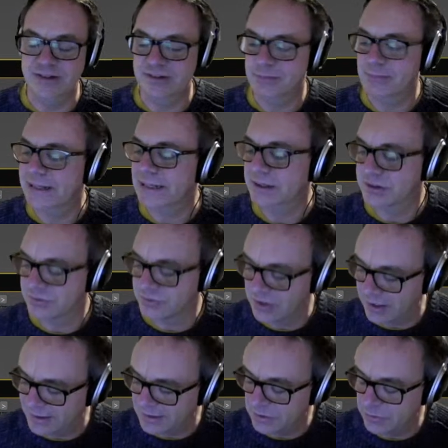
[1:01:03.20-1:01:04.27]
and millions of
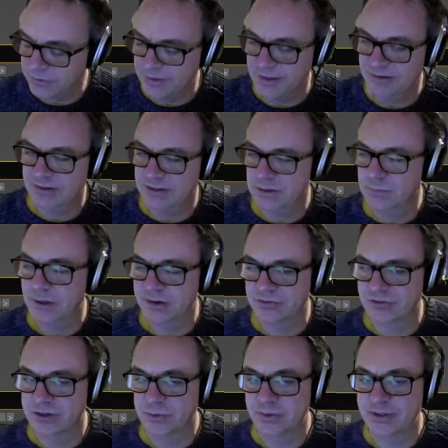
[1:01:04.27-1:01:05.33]
tiny little things. So you might
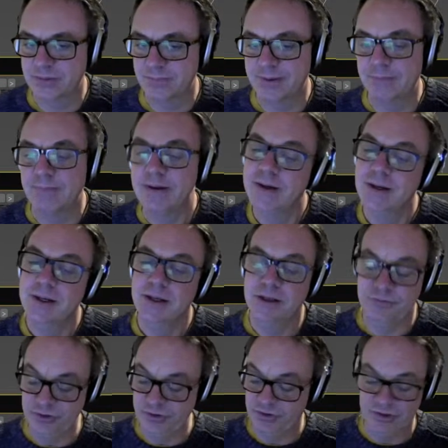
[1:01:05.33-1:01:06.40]
struggle a little bit.
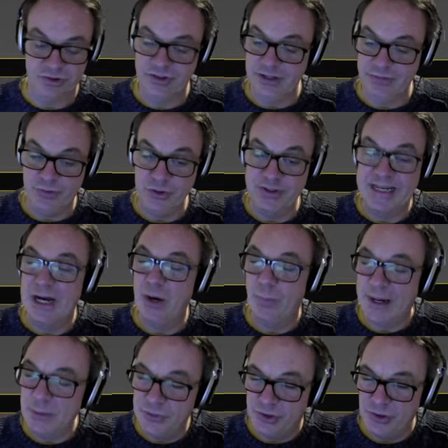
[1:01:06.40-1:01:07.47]
If you can get
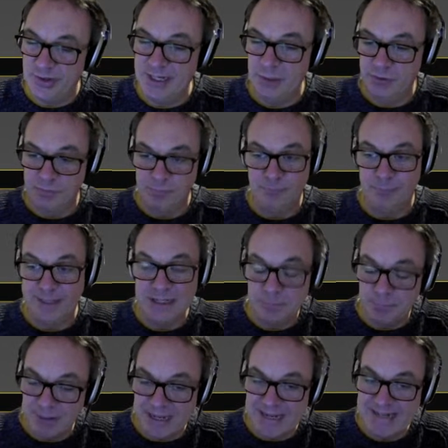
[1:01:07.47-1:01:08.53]
away with doing it with big
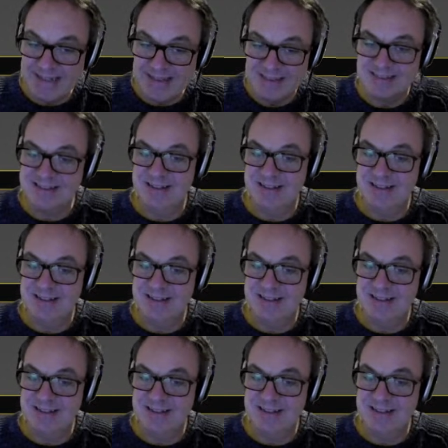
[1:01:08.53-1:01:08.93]
planes,